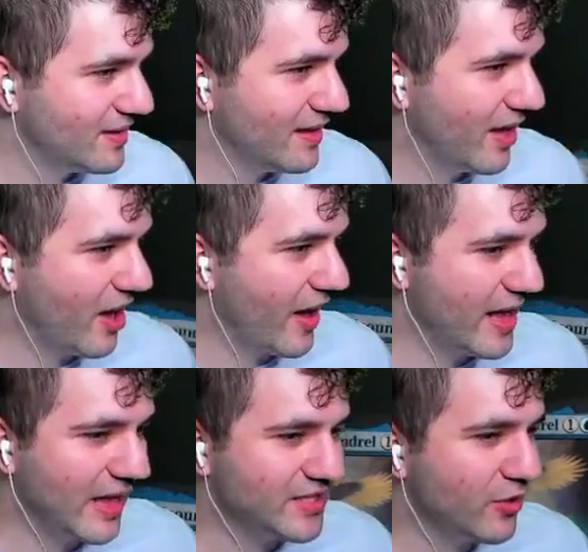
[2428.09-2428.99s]
All right,
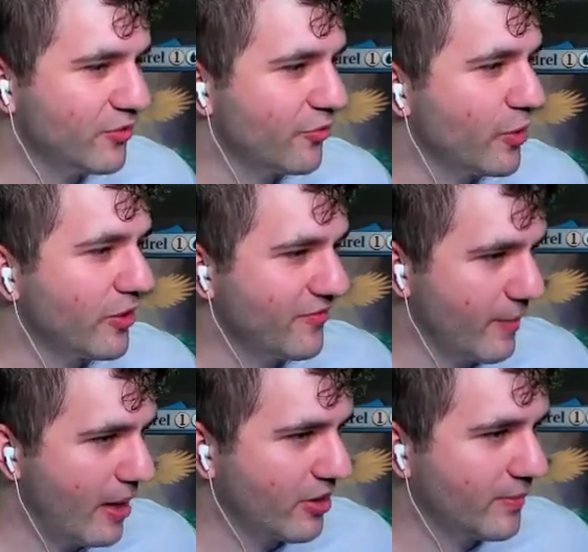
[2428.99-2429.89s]
let's go. We already have a
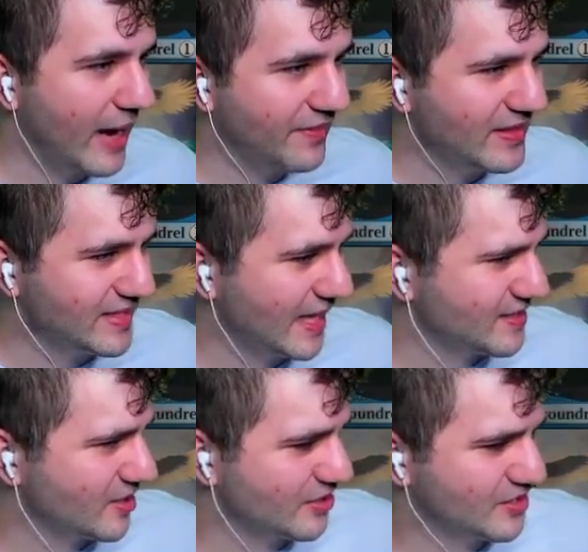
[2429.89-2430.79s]
Malcolm. I think
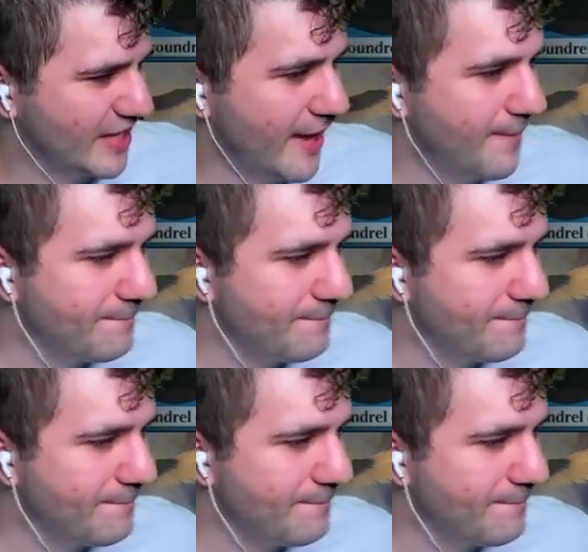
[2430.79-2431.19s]
Teysa can stay.